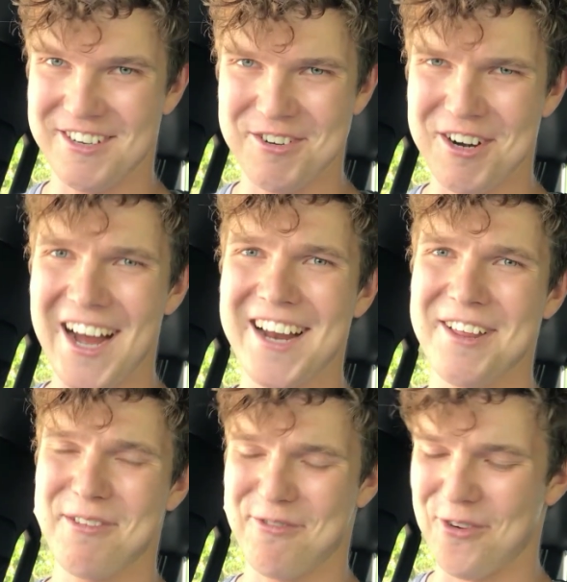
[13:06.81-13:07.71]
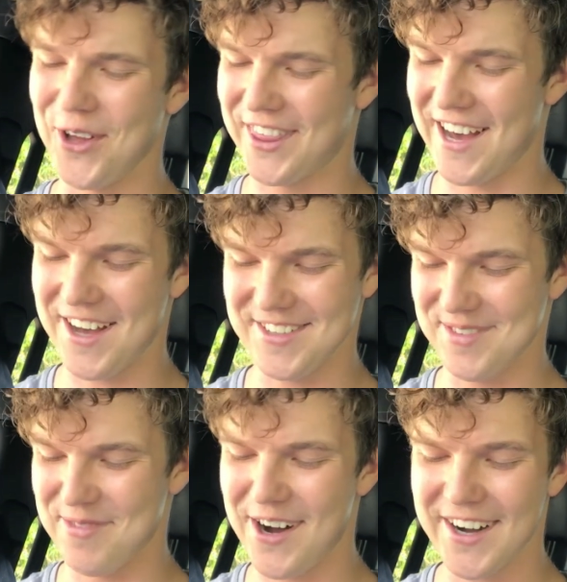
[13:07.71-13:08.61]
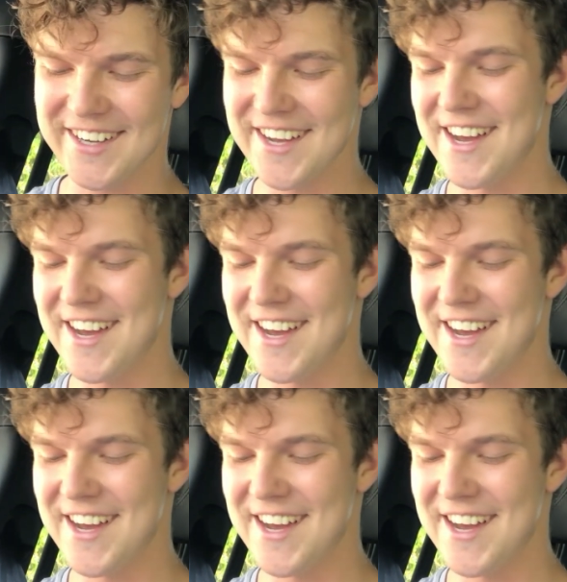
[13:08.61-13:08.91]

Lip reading: right at the 4,000 mark.